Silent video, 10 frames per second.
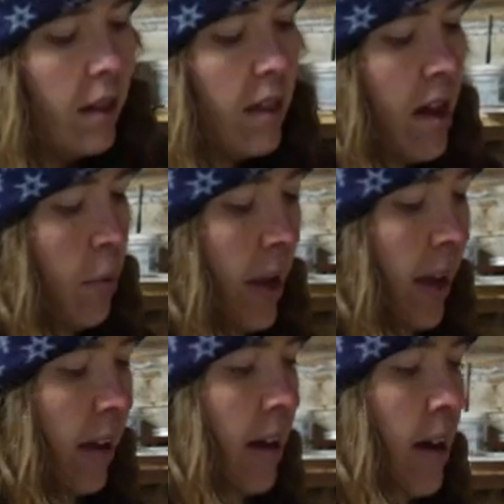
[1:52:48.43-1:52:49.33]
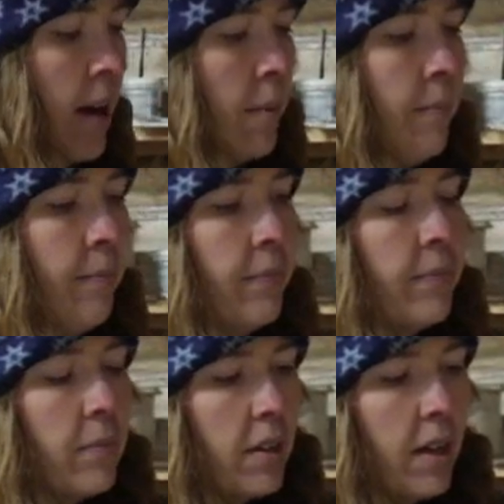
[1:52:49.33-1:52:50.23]
that way um,
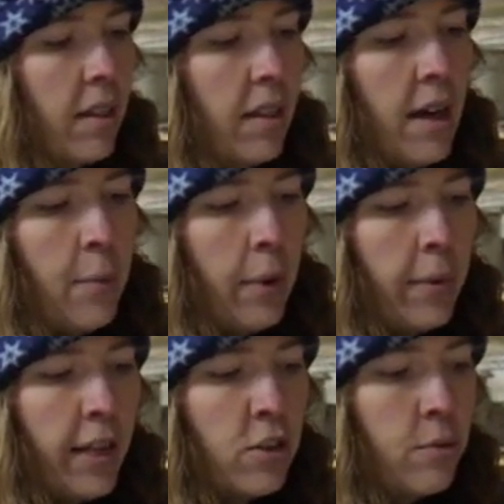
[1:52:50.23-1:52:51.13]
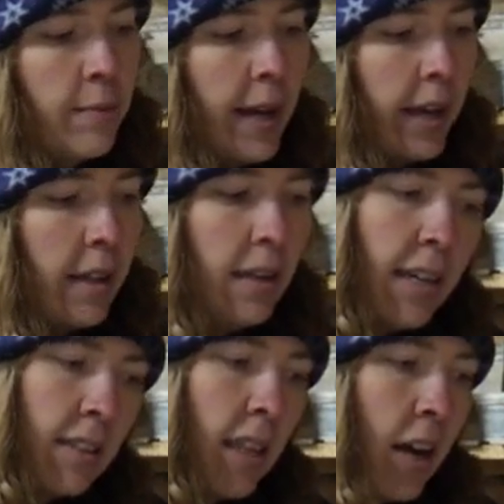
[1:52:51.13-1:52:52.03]
that way when I do my
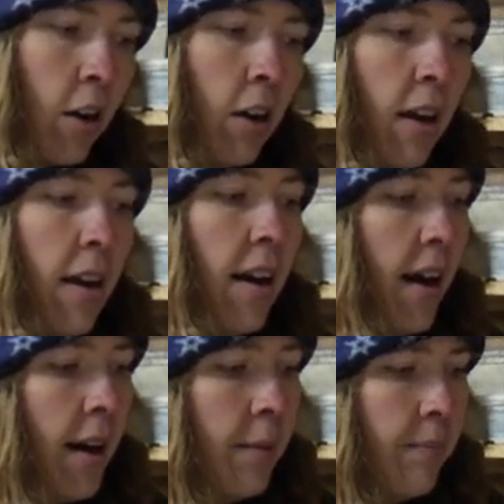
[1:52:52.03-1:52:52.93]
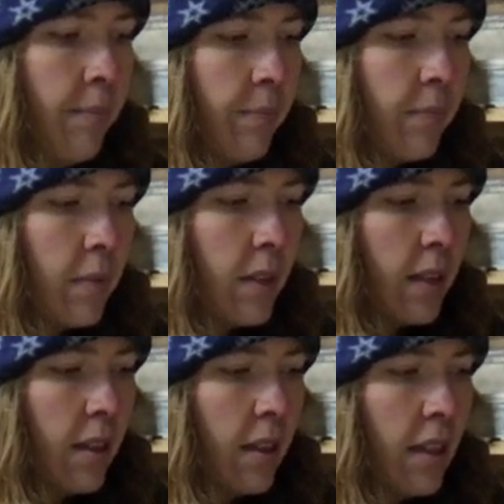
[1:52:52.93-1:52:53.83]
next layer um,
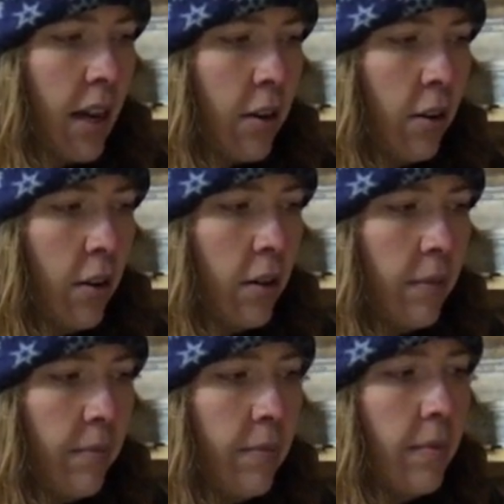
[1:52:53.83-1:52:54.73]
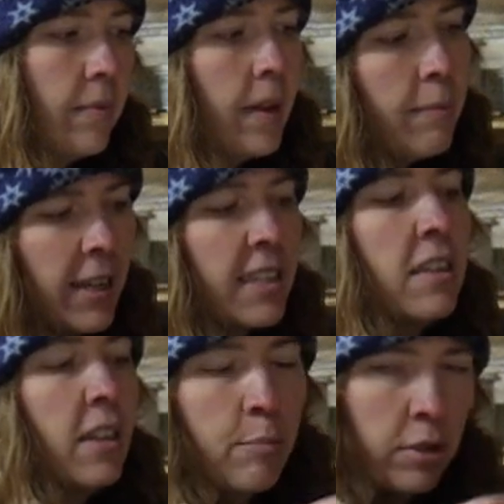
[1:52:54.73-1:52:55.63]
they'll it
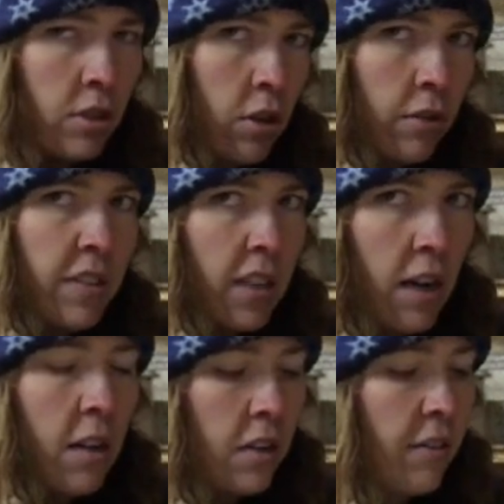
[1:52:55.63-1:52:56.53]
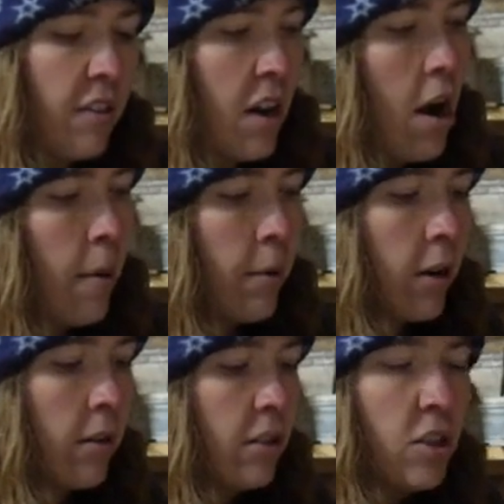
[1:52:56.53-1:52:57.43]
basically it preserves the color of the
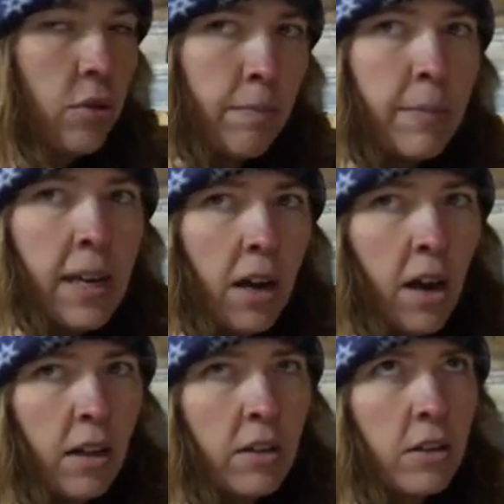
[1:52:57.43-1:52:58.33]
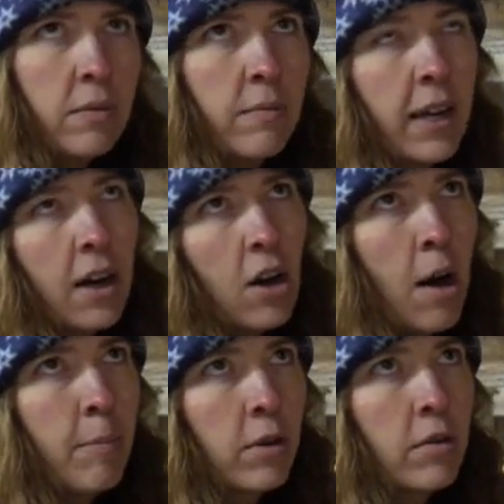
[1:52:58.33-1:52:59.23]
copper to being a color like a
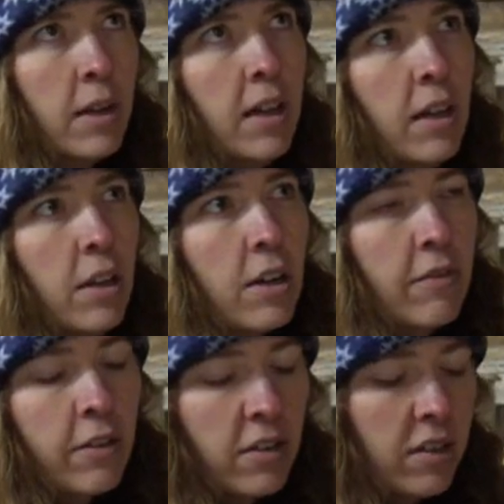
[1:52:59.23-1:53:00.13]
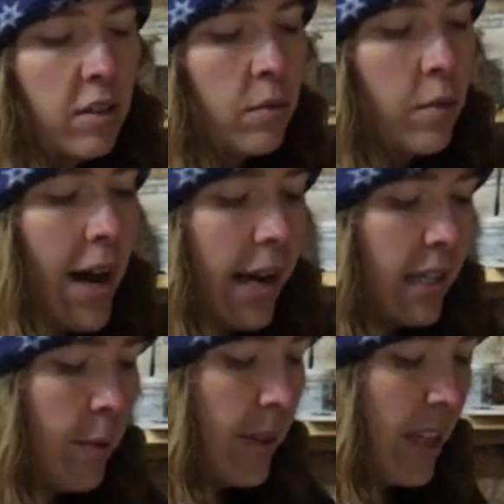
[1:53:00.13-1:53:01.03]
copper look versus
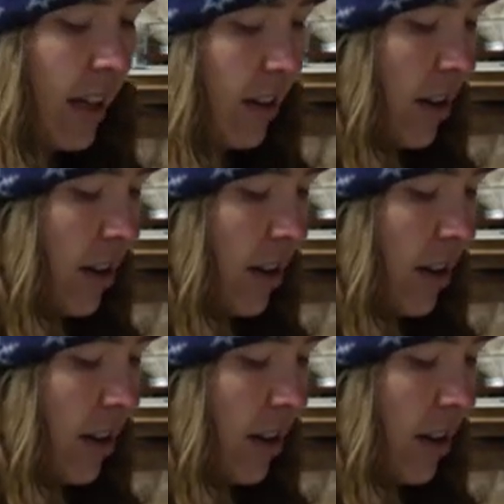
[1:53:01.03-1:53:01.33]
reacting with the other